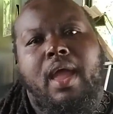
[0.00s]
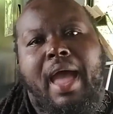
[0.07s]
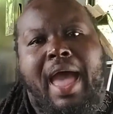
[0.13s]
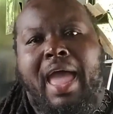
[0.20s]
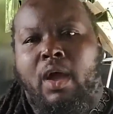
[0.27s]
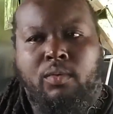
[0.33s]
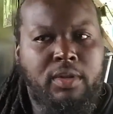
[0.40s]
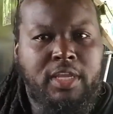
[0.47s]

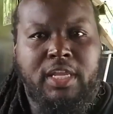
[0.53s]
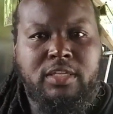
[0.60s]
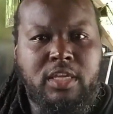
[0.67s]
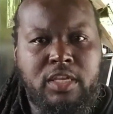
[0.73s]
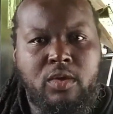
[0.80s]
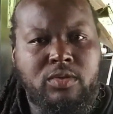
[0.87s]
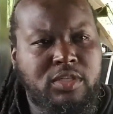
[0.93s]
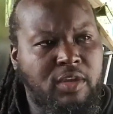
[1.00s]
I only get to
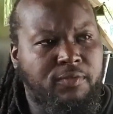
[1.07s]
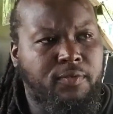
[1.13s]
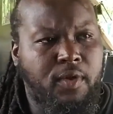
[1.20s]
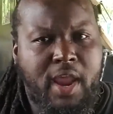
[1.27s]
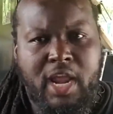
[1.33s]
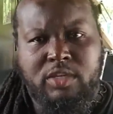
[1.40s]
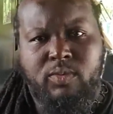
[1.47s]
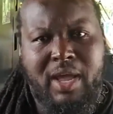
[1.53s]
use it for
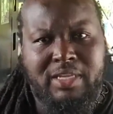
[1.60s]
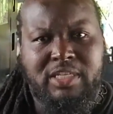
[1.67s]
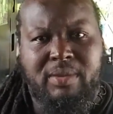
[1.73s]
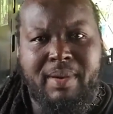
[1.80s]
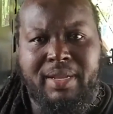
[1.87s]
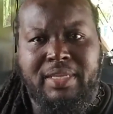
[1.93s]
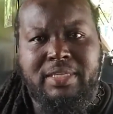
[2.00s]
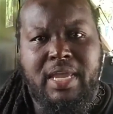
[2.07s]
XYZ
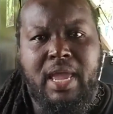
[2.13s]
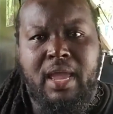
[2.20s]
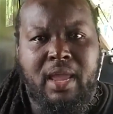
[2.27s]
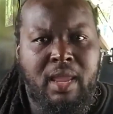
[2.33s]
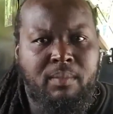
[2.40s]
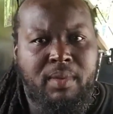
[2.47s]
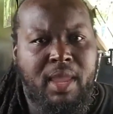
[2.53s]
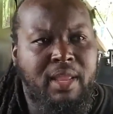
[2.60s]
amount of
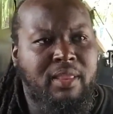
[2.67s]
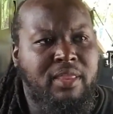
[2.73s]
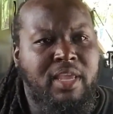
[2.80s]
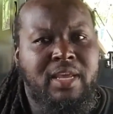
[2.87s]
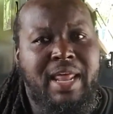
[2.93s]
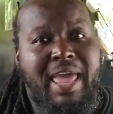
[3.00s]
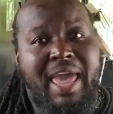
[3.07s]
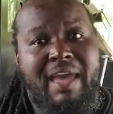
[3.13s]
time, and
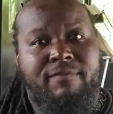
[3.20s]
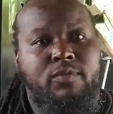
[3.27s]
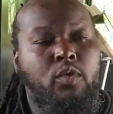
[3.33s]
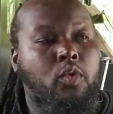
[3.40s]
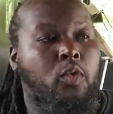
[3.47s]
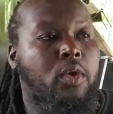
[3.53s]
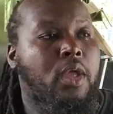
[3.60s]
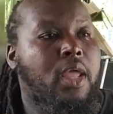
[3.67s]
then I have
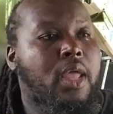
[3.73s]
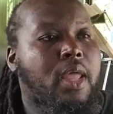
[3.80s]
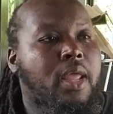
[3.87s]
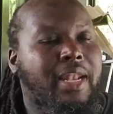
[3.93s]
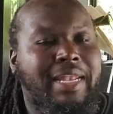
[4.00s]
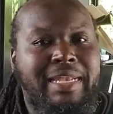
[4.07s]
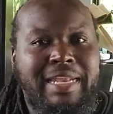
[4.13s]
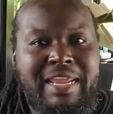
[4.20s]
to
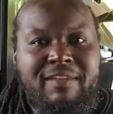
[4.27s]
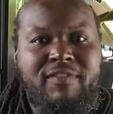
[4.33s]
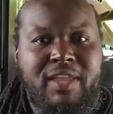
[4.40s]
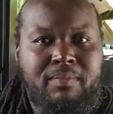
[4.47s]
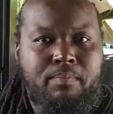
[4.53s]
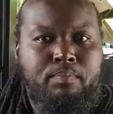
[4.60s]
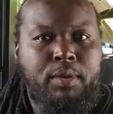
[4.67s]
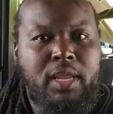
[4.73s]
leave
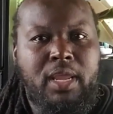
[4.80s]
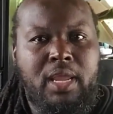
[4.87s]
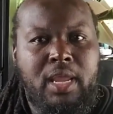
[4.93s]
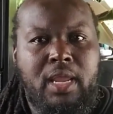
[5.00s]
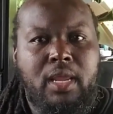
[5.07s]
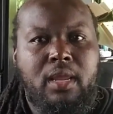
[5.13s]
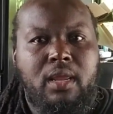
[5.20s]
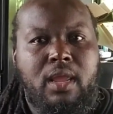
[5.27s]
it
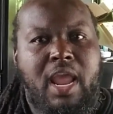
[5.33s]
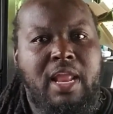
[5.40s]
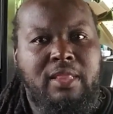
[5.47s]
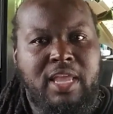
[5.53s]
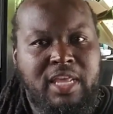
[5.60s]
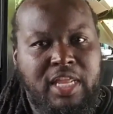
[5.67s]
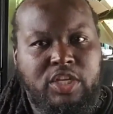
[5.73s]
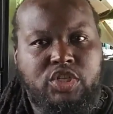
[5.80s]
be and
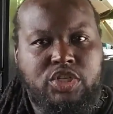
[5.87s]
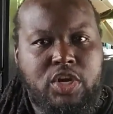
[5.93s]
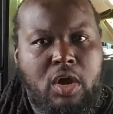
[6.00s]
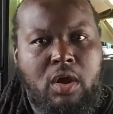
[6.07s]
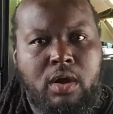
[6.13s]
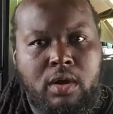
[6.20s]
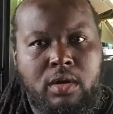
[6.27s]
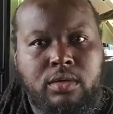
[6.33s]
let it
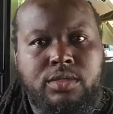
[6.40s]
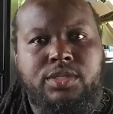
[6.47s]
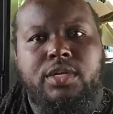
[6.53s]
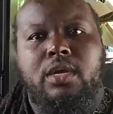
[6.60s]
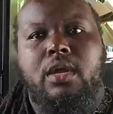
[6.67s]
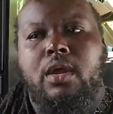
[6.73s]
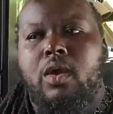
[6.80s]
charge